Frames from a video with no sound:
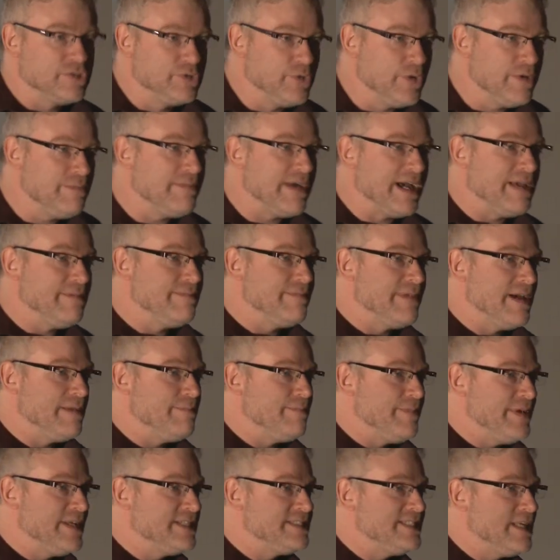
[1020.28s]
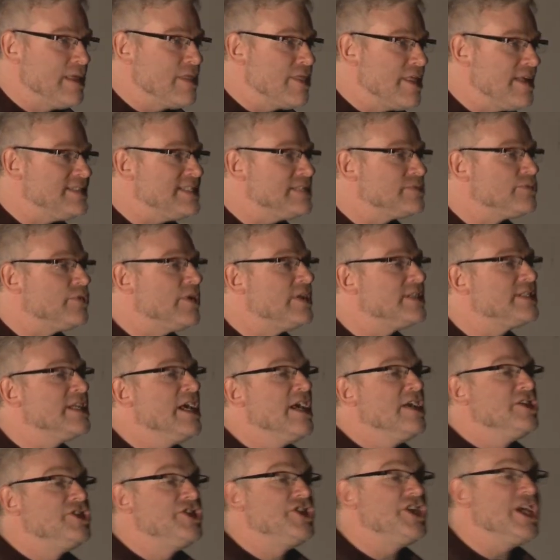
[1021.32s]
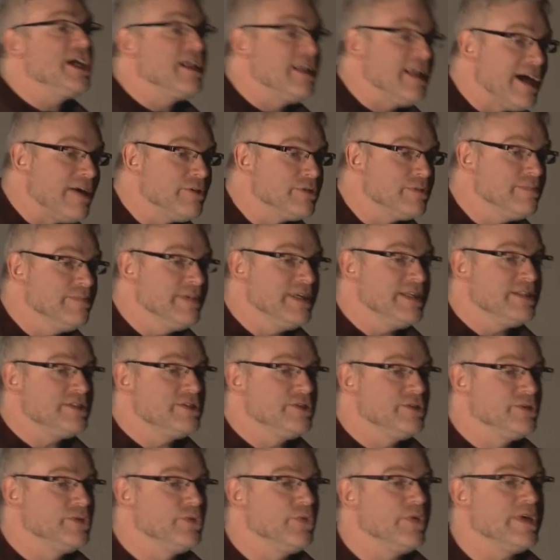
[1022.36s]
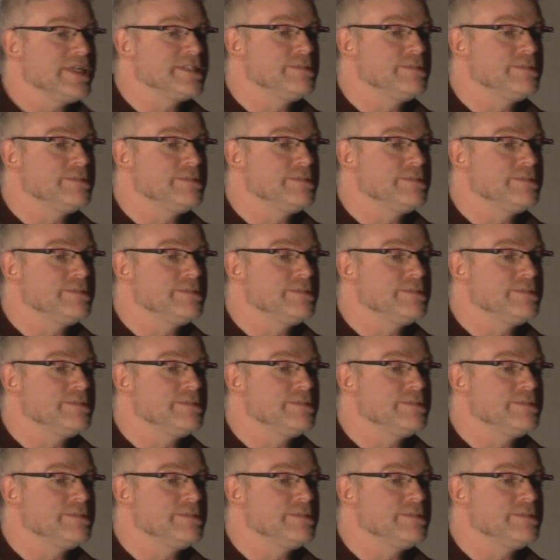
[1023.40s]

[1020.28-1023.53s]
doing my PhD thesis work. She allowed me to do